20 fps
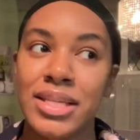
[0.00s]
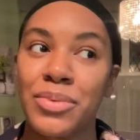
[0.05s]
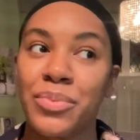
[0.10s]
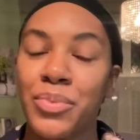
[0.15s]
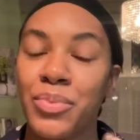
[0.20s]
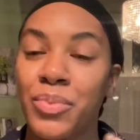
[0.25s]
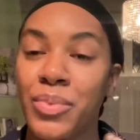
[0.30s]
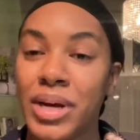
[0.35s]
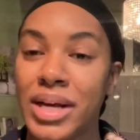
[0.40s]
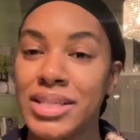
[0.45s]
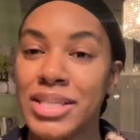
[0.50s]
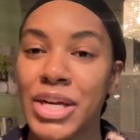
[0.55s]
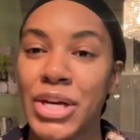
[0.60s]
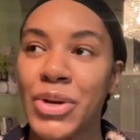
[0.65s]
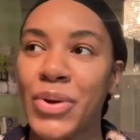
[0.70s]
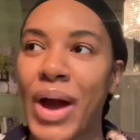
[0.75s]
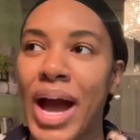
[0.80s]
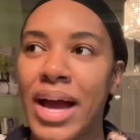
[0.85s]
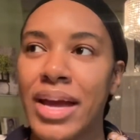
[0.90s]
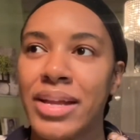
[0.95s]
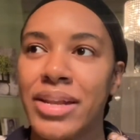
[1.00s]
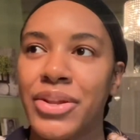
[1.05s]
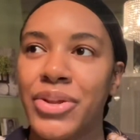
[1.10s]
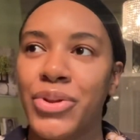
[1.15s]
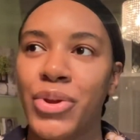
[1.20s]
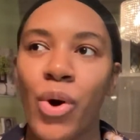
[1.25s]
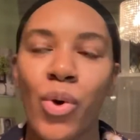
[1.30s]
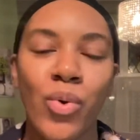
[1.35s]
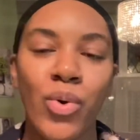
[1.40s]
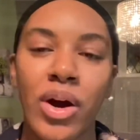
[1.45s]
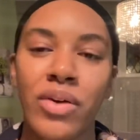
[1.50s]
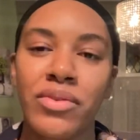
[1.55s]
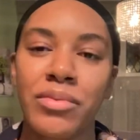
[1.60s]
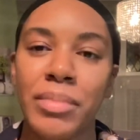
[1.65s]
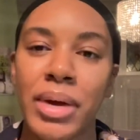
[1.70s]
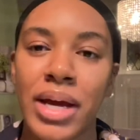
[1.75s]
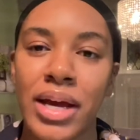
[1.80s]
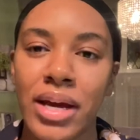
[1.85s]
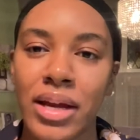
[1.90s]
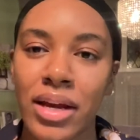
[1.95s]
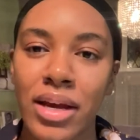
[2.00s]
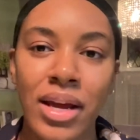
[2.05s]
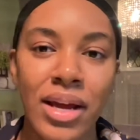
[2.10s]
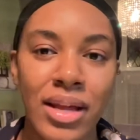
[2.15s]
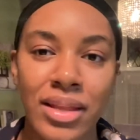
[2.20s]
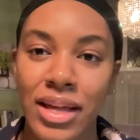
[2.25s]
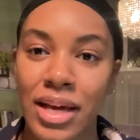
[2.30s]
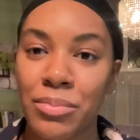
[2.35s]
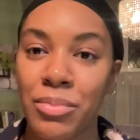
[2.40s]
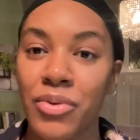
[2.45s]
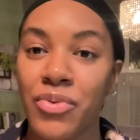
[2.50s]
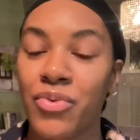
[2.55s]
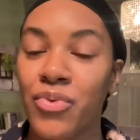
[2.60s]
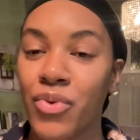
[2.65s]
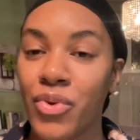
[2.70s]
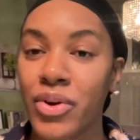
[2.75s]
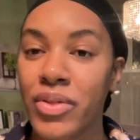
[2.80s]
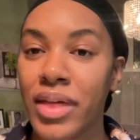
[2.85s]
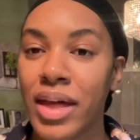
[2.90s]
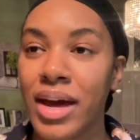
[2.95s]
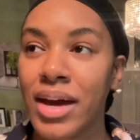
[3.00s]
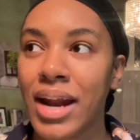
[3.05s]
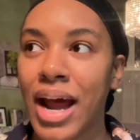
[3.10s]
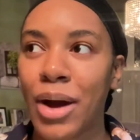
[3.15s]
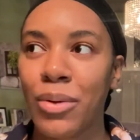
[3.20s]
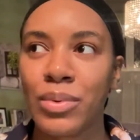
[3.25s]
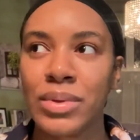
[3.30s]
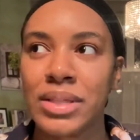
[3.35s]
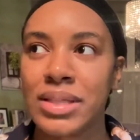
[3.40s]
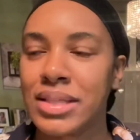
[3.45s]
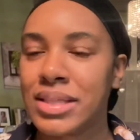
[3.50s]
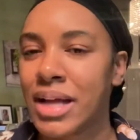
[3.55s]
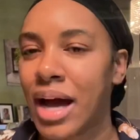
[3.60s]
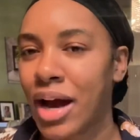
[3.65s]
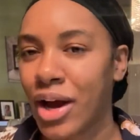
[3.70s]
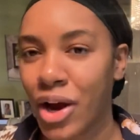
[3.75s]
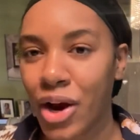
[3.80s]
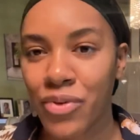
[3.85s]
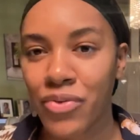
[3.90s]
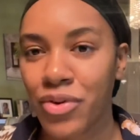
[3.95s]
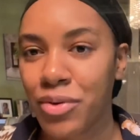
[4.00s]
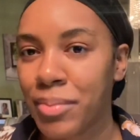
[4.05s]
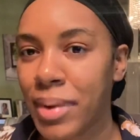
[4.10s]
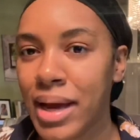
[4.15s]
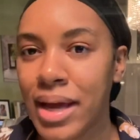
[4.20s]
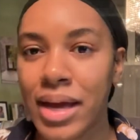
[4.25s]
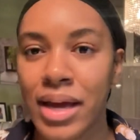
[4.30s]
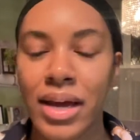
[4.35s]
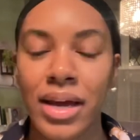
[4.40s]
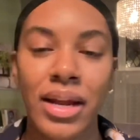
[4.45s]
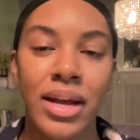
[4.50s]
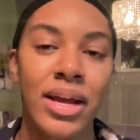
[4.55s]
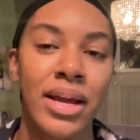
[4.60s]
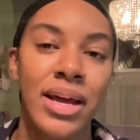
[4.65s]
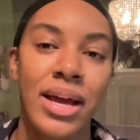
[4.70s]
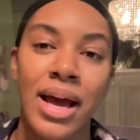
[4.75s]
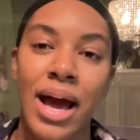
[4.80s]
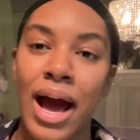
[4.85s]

And when I tell you I don't cover my head, like before that, I was not covering my head.